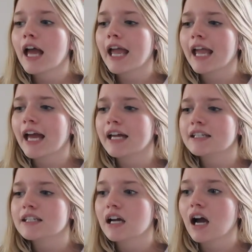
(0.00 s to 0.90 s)

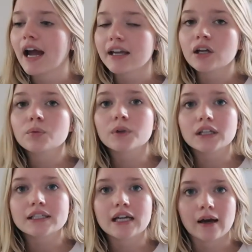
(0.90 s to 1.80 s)
and I get
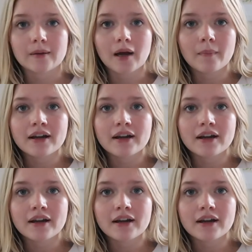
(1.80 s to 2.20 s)
really down about